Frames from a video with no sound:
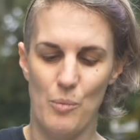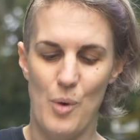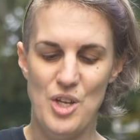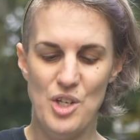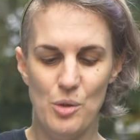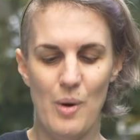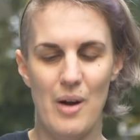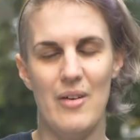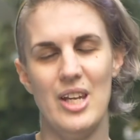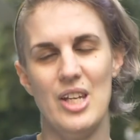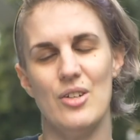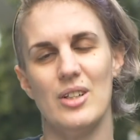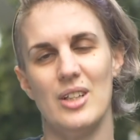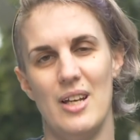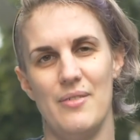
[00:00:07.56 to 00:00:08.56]
When you're wearing
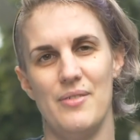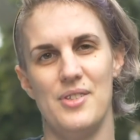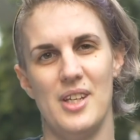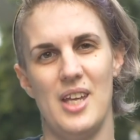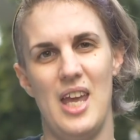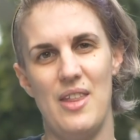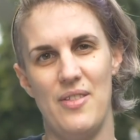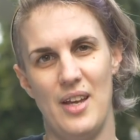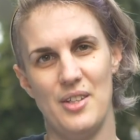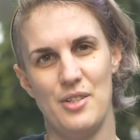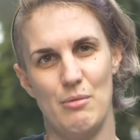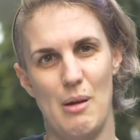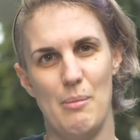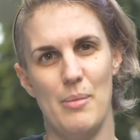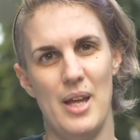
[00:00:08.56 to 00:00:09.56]
your gloves, the key thing
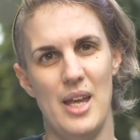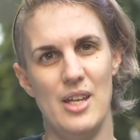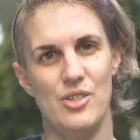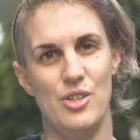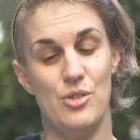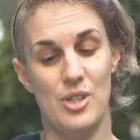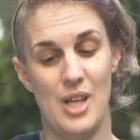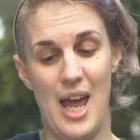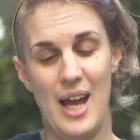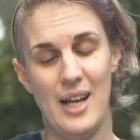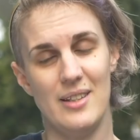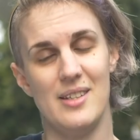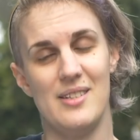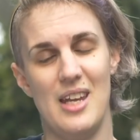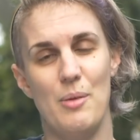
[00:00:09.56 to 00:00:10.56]
to remember is you should
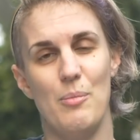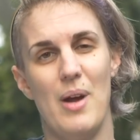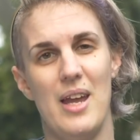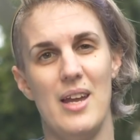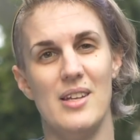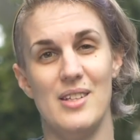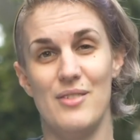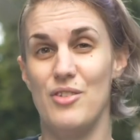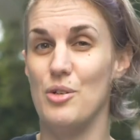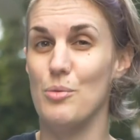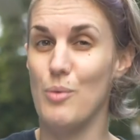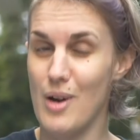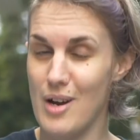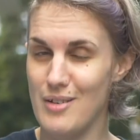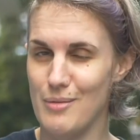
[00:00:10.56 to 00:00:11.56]
act the same way as if you
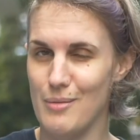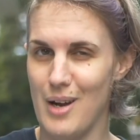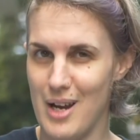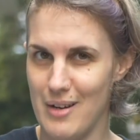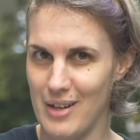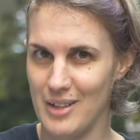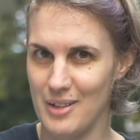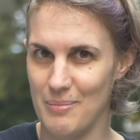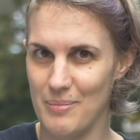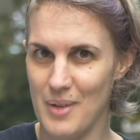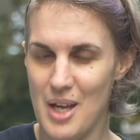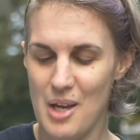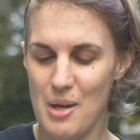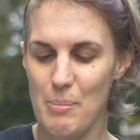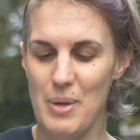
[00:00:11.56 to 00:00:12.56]
weren't wearing them,
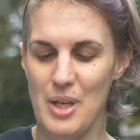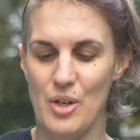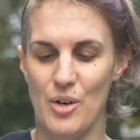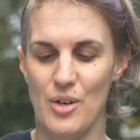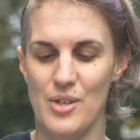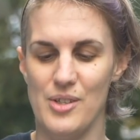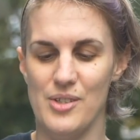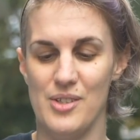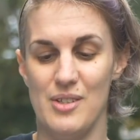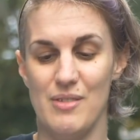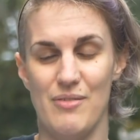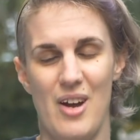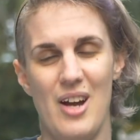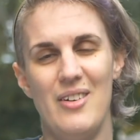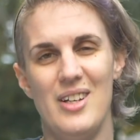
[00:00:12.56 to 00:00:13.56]
because the
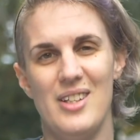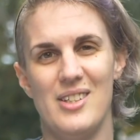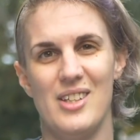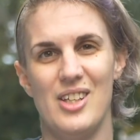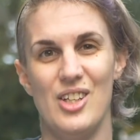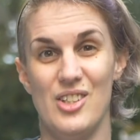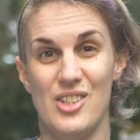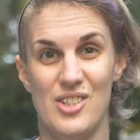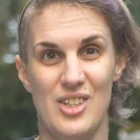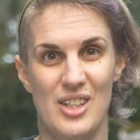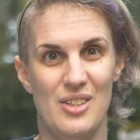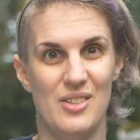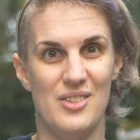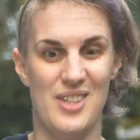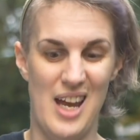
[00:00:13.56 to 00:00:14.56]
virus could
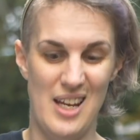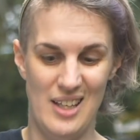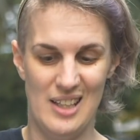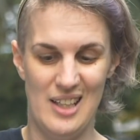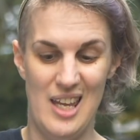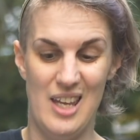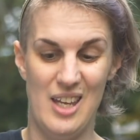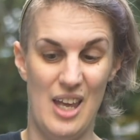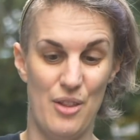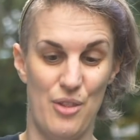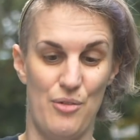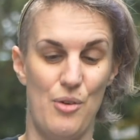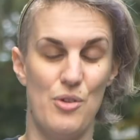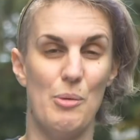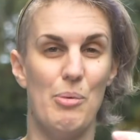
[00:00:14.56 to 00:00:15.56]
still technically get
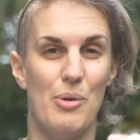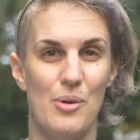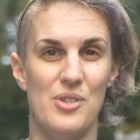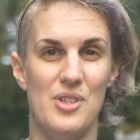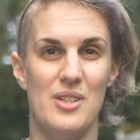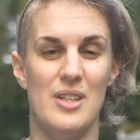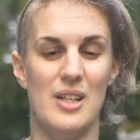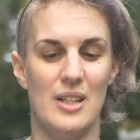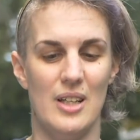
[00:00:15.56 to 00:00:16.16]
through the pores in the